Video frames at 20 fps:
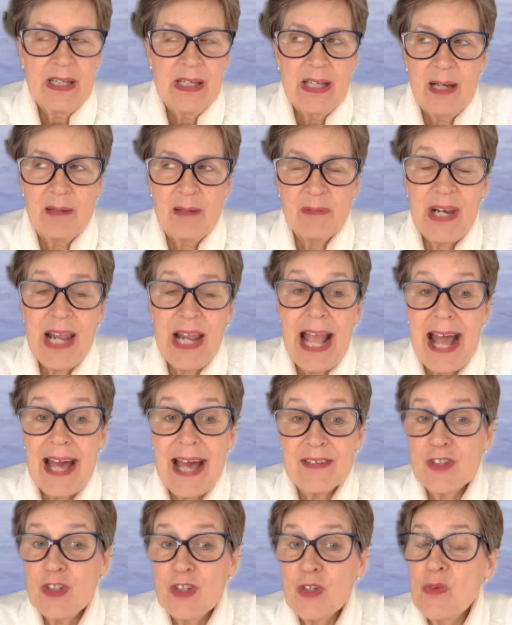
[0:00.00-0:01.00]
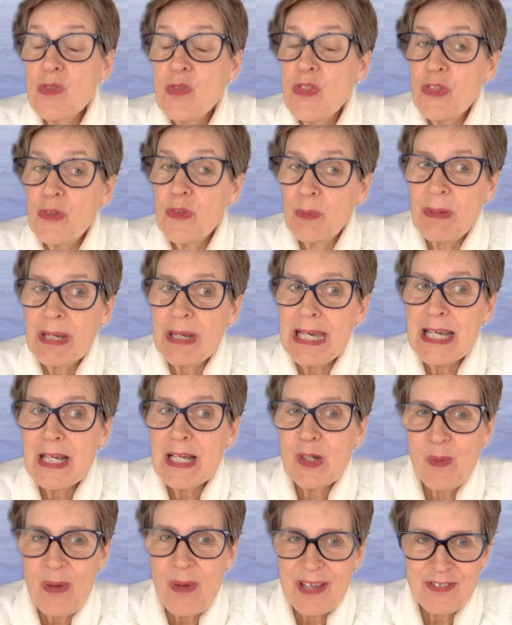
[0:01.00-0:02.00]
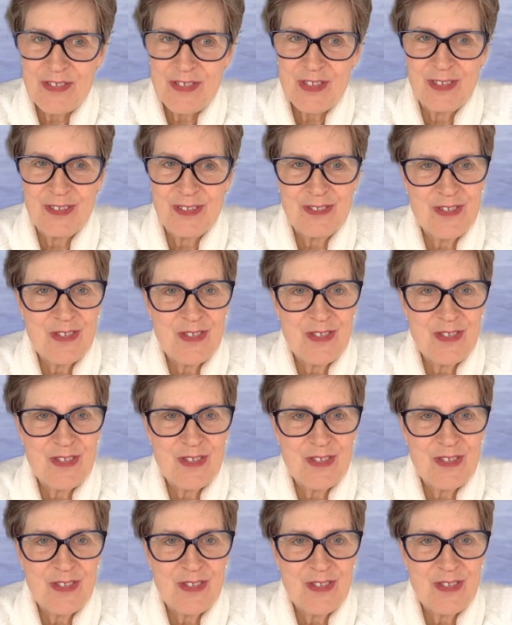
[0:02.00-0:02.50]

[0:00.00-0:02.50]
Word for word: I'm going to ask you three questions,